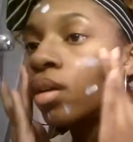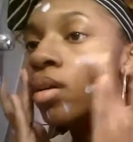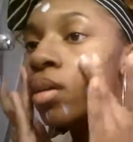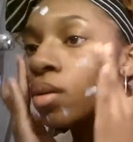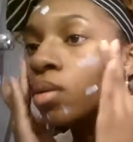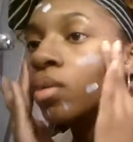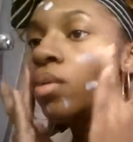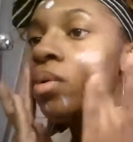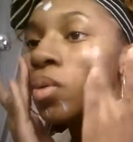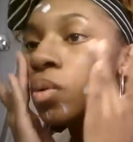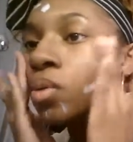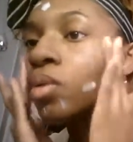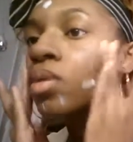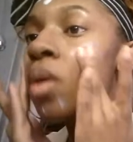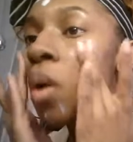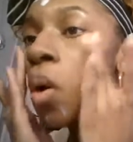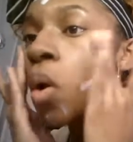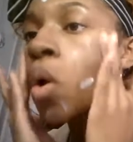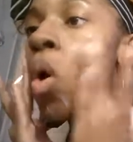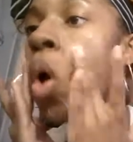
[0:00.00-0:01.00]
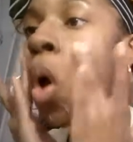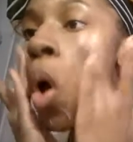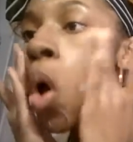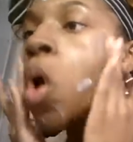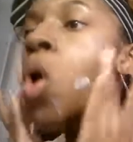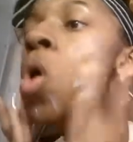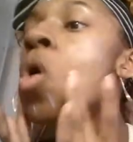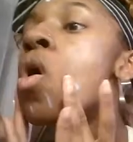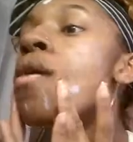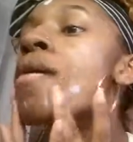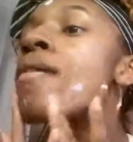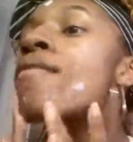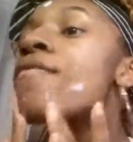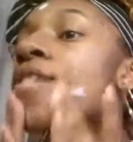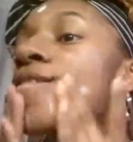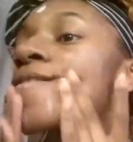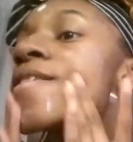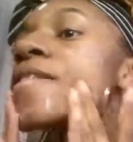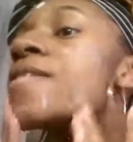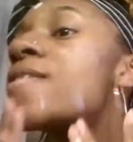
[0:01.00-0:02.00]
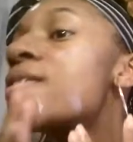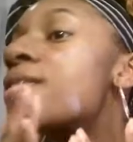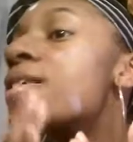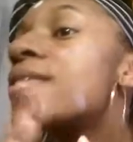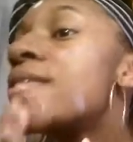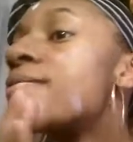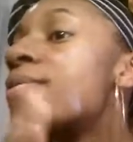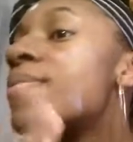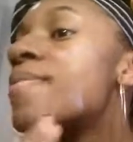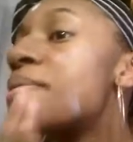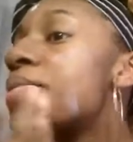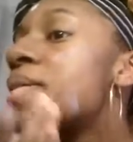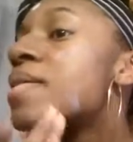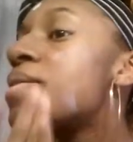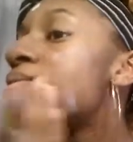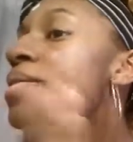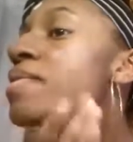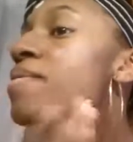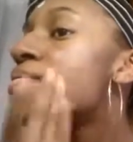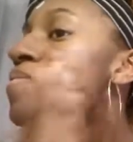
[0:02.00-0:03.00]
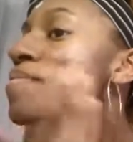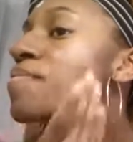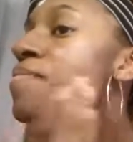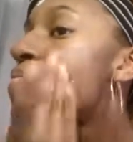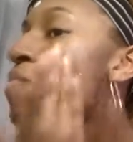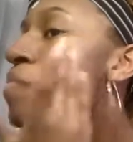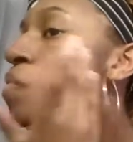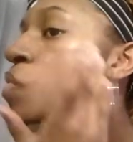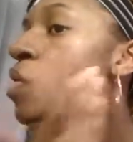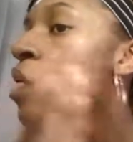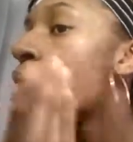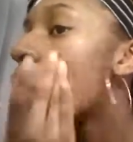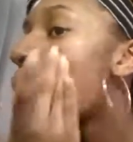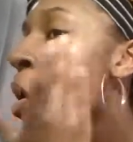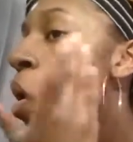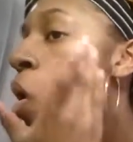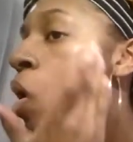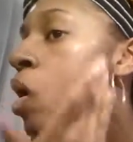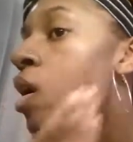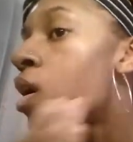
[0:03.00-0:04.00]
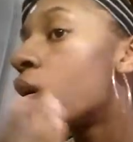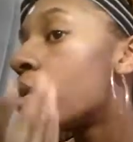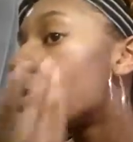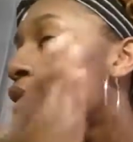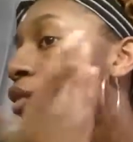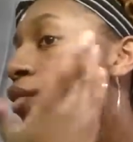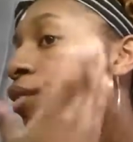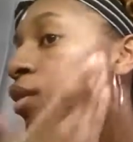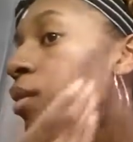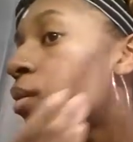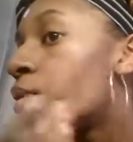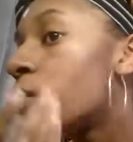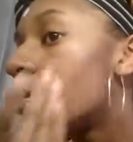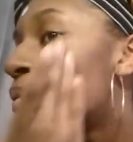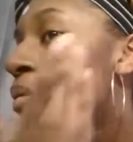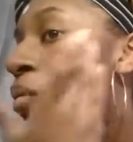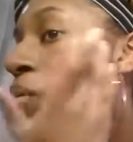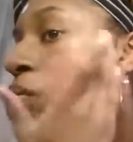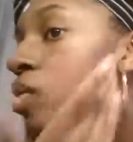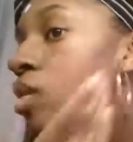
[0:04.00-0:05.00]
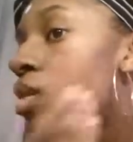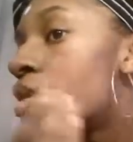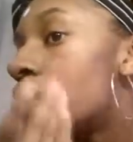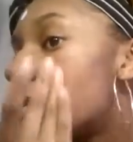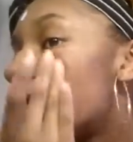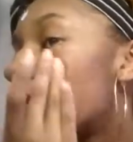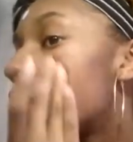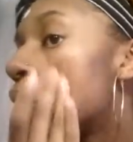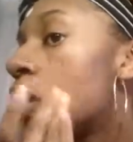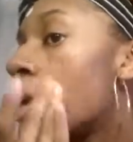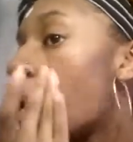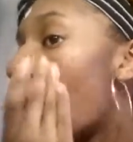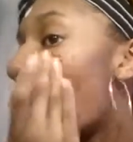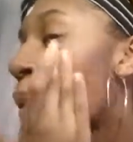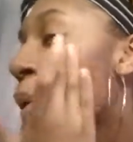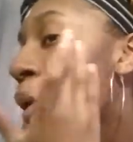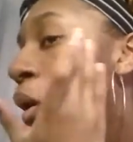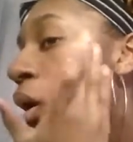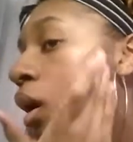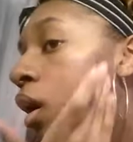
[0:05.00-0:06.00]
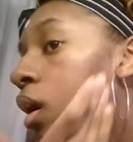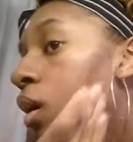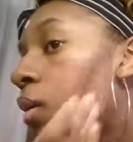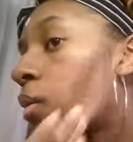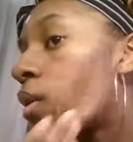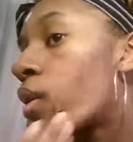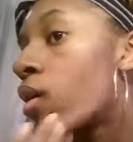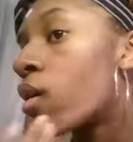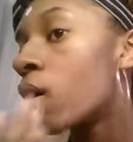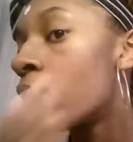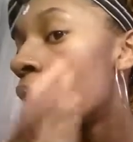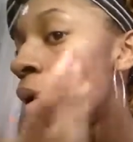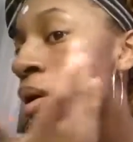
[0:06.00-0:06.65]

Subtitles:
use my fingers and just blend it in. I don't know if you can see it on camera,